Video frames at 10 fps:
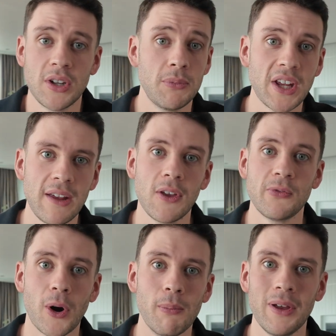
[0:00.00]
And I'm saying this
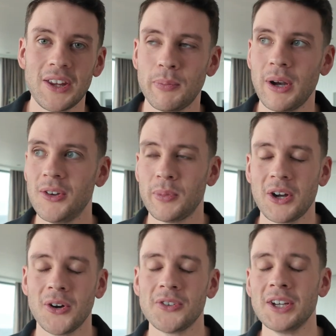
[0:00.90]
from experience
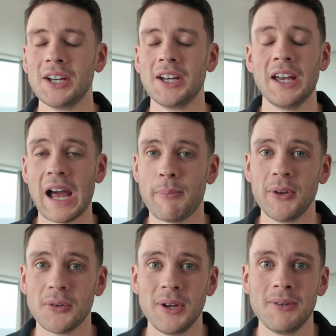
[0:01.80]
because it happened
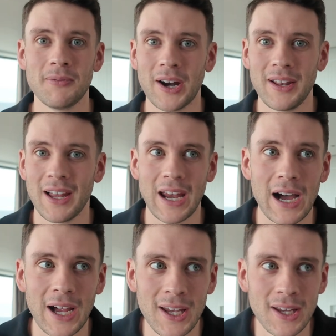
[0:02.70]
to me, right? Like
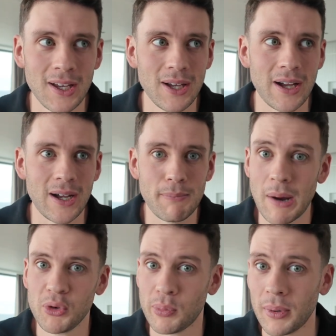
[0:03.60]
mine
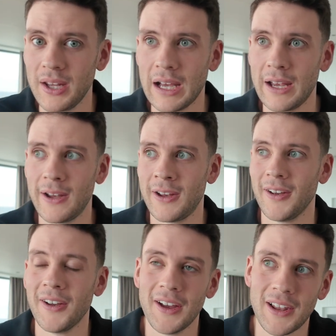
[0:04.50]
was probably
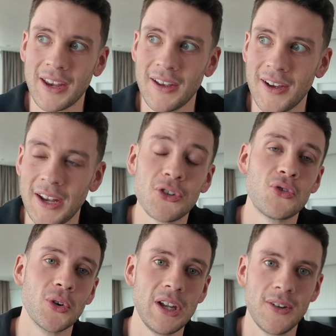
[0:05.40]
an
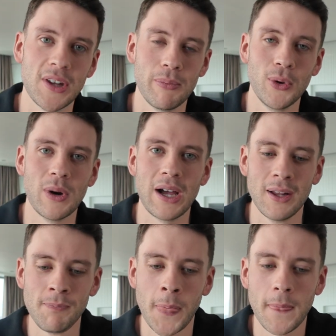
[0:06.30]
extraordinary example where
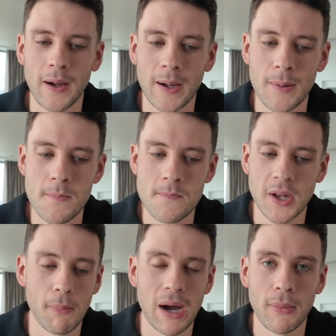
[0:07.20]

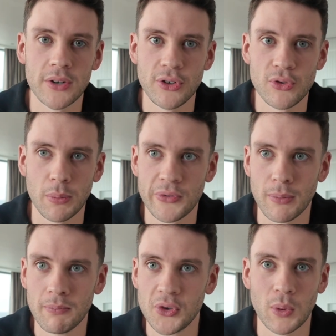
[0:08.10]
my margin dropped
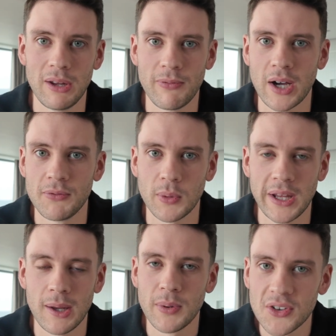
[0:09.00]
from
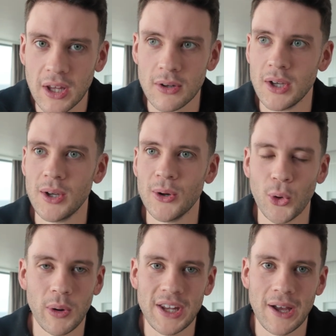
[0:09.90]
28% all the
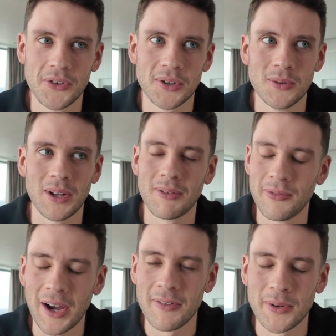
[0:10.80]
way down to like
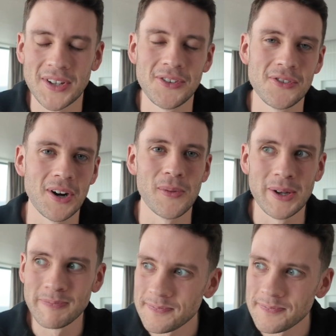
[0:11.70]
5% straight away.